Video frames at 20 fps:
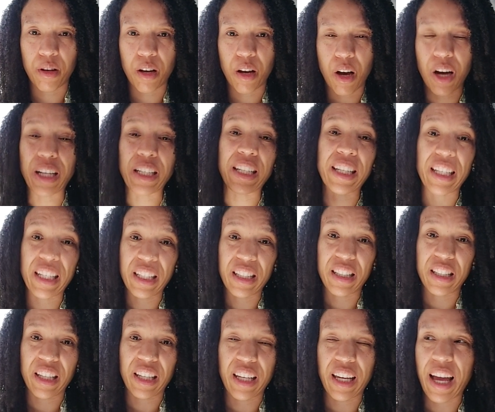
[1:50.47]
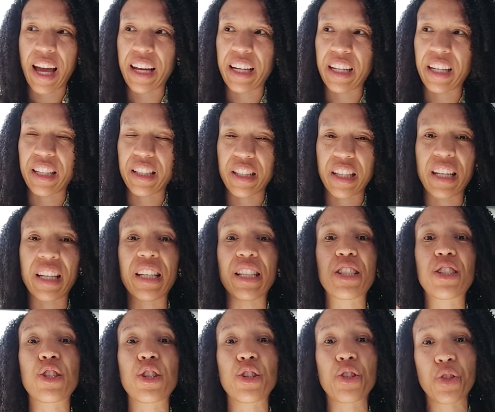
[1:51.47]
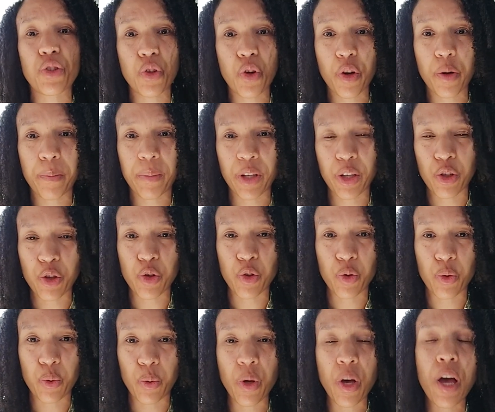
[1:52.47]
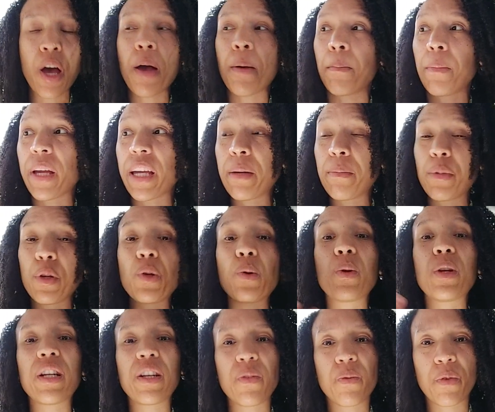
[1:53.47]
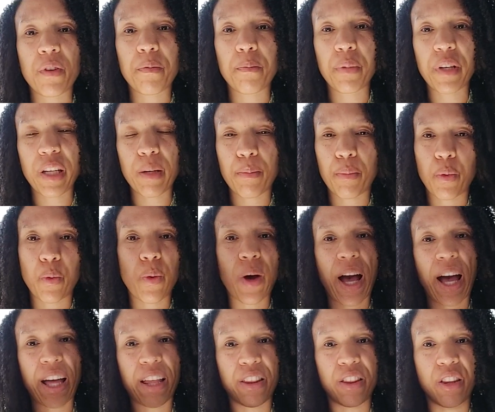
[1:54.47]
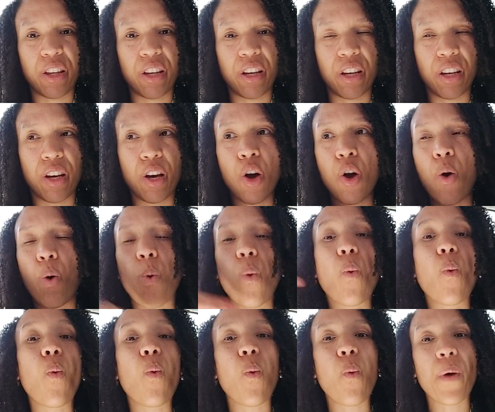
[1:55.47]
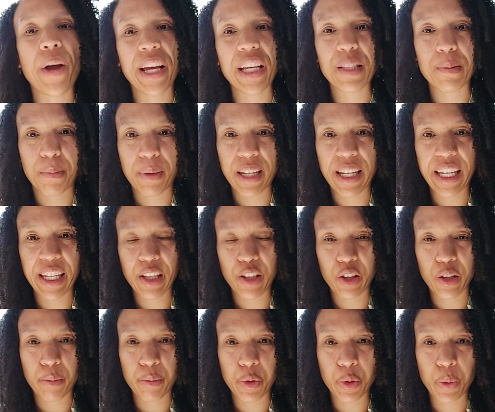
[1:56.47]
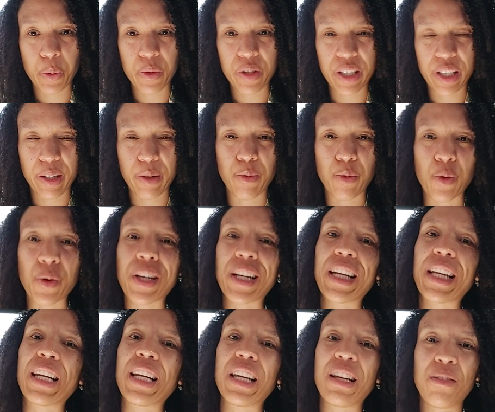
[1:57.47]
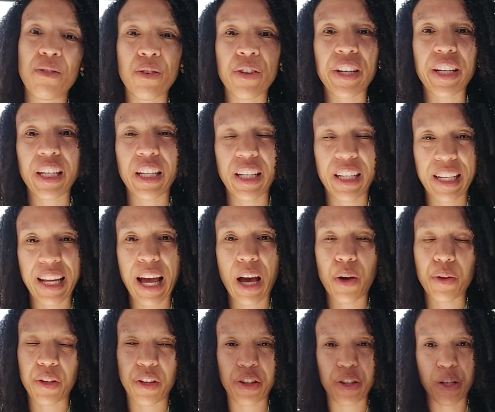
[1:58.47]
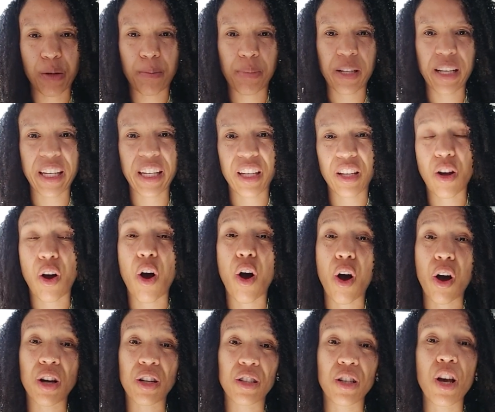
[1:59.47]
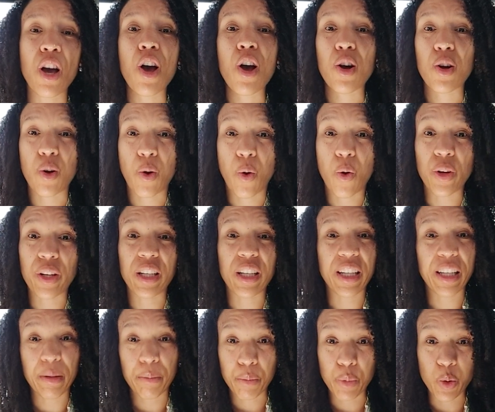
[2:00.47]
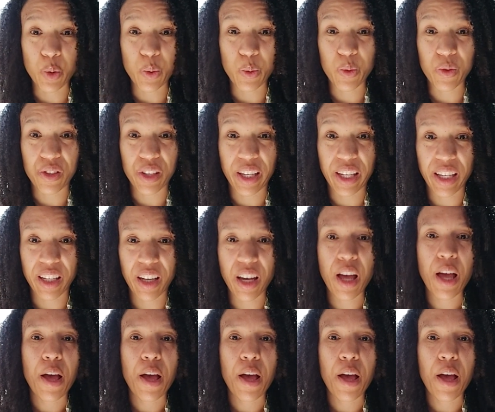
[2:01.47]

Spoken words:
uneasy, and it's disturbing you. Maybe you live with people and they're always playing the music really, really loud, and they're playing ungodly music.